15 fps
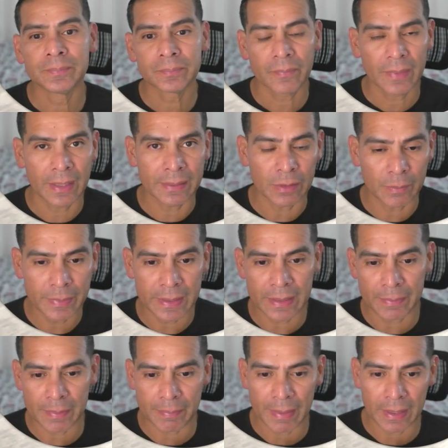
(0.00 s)
And they'll be
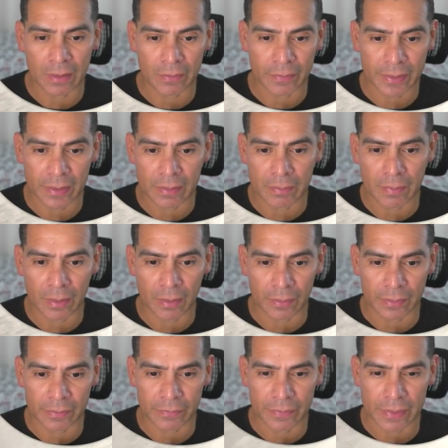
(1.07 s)
coming back over here tomorrow
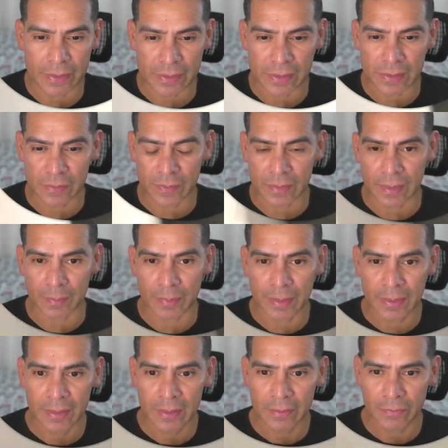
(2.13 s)
to finish this one up
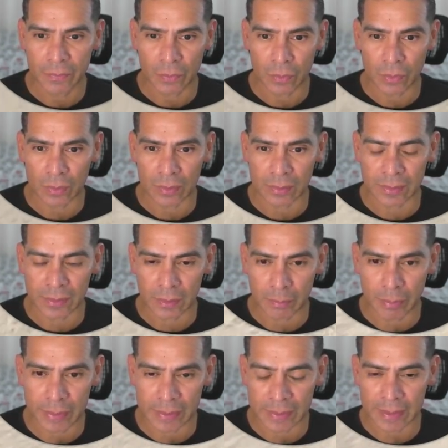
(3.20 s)
for, you know,
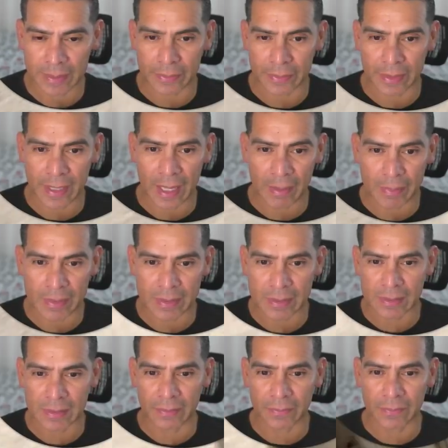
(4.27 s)
putting together the cabinets and
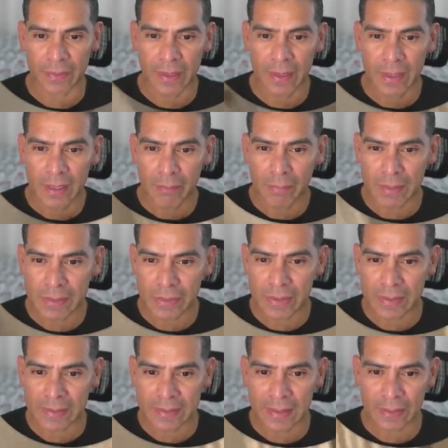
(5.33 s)
stuff. But as you can
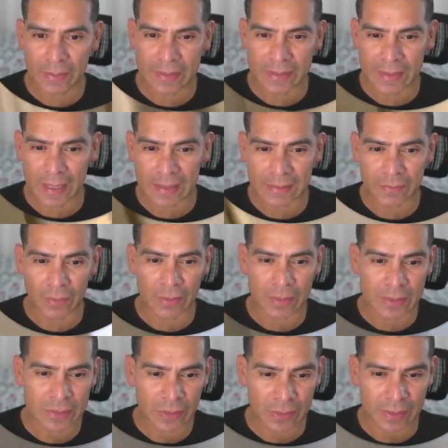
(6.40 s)
tell, these guys have already
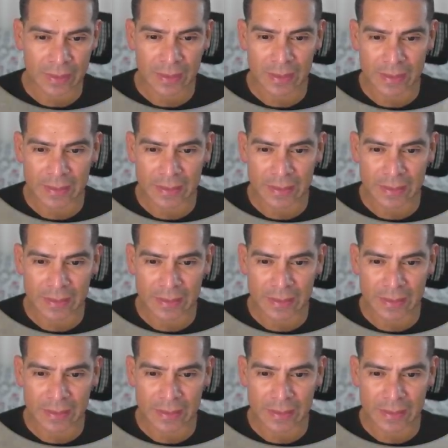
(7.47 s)
started cutting